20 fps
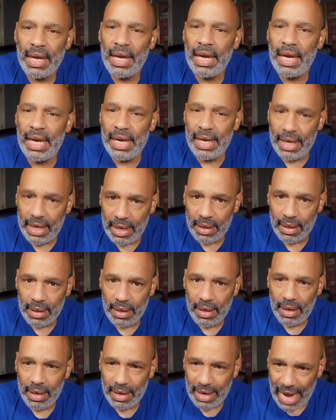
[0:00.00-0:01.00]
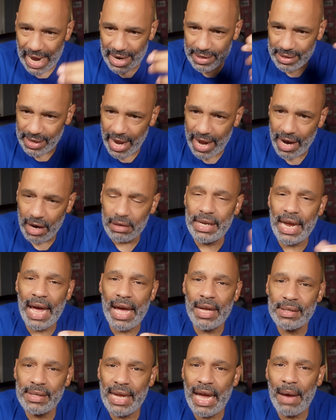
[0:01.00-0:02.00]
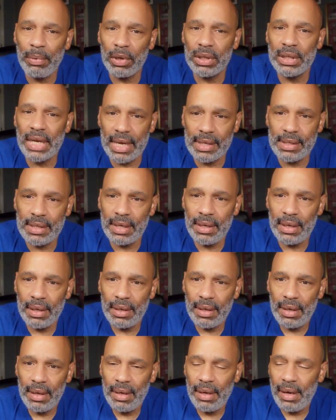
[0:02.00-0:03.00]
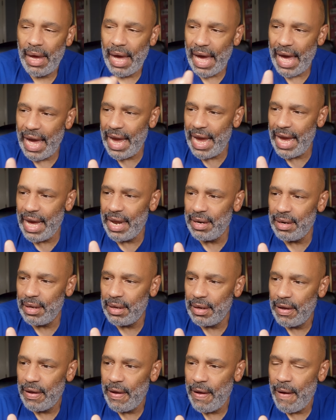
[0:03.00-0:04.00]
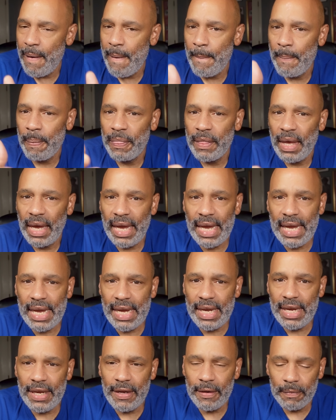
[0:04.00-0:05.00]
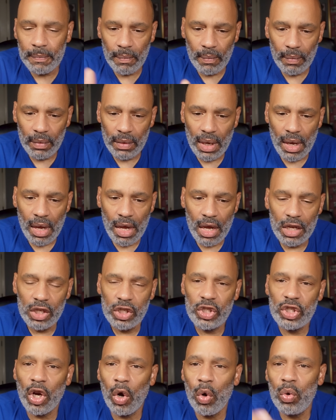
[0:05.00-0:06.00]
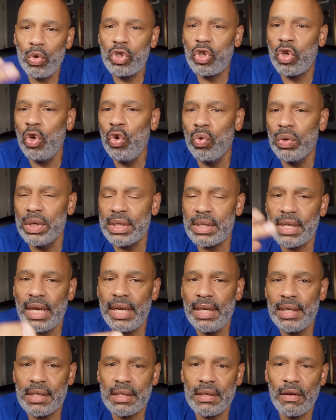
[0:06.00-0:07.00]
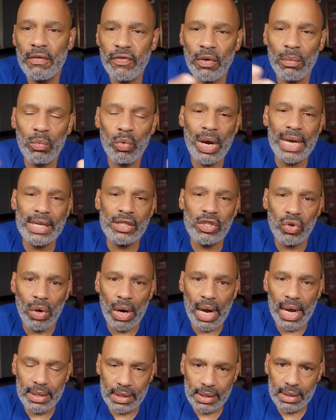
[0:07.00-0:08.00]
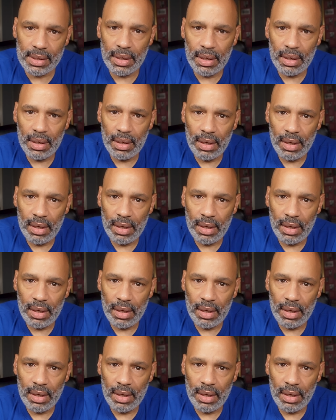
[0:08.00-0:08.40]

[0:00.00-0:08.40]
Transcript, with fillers: he got his hair t- sample tested and he showed two receipts from restaurants,